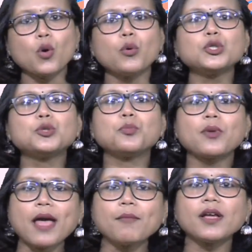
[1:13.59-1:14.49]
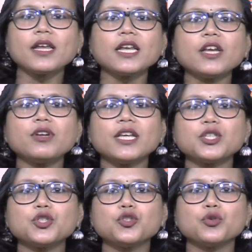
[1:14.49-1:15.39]
whose primary duty
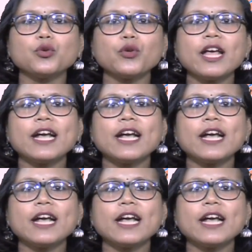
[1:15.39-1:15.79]
is to